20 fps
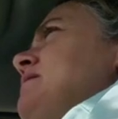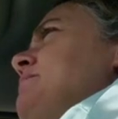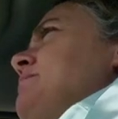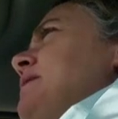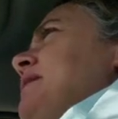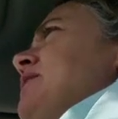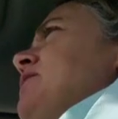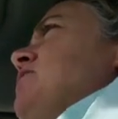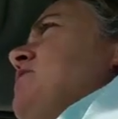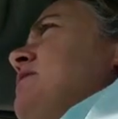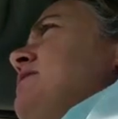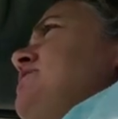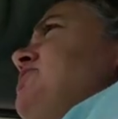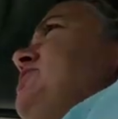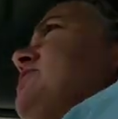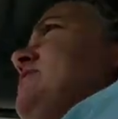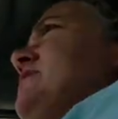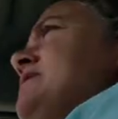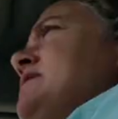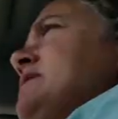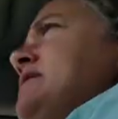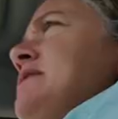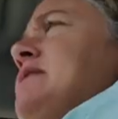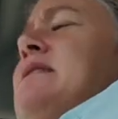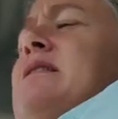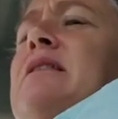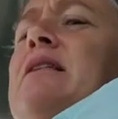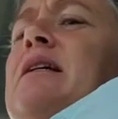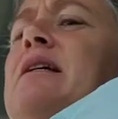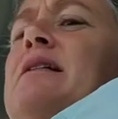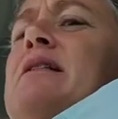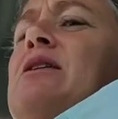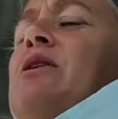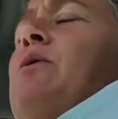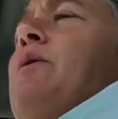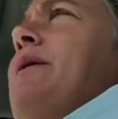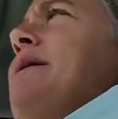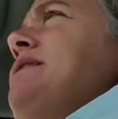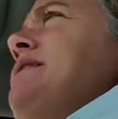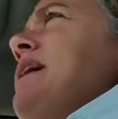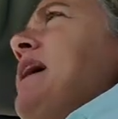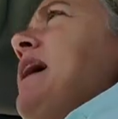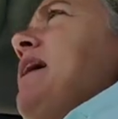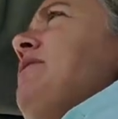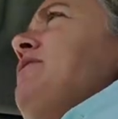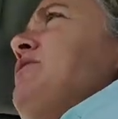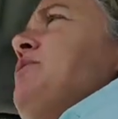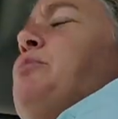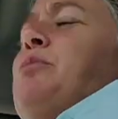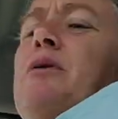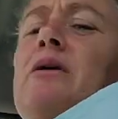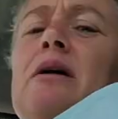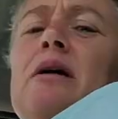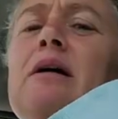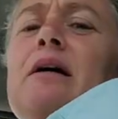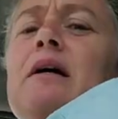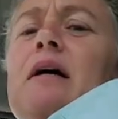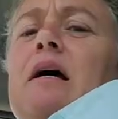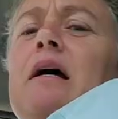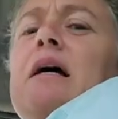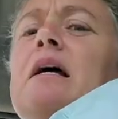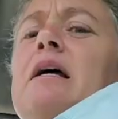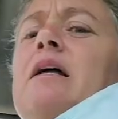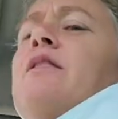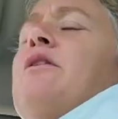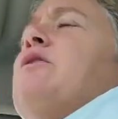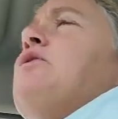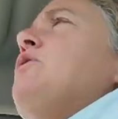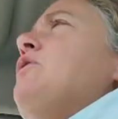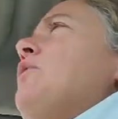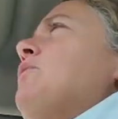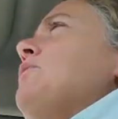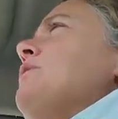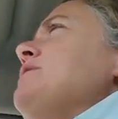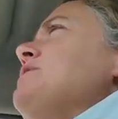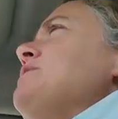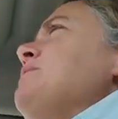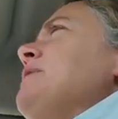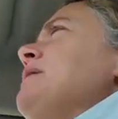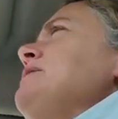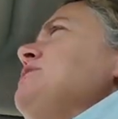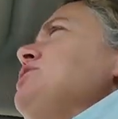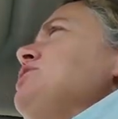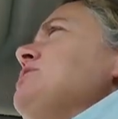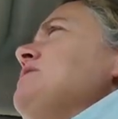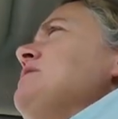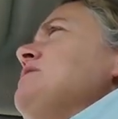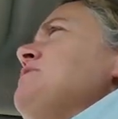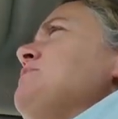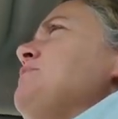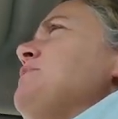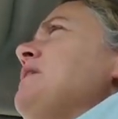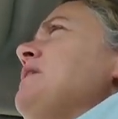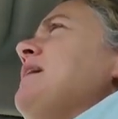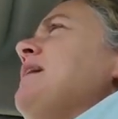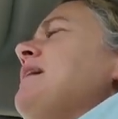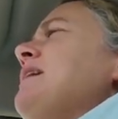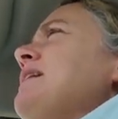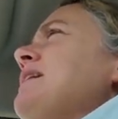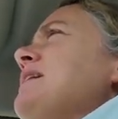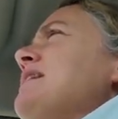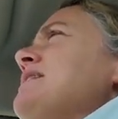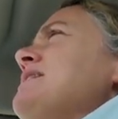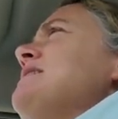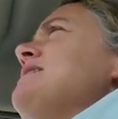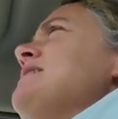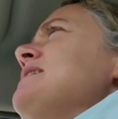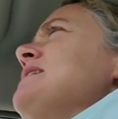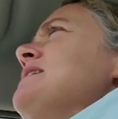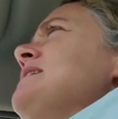my consciousness is going to have to be in the lower dimensions, because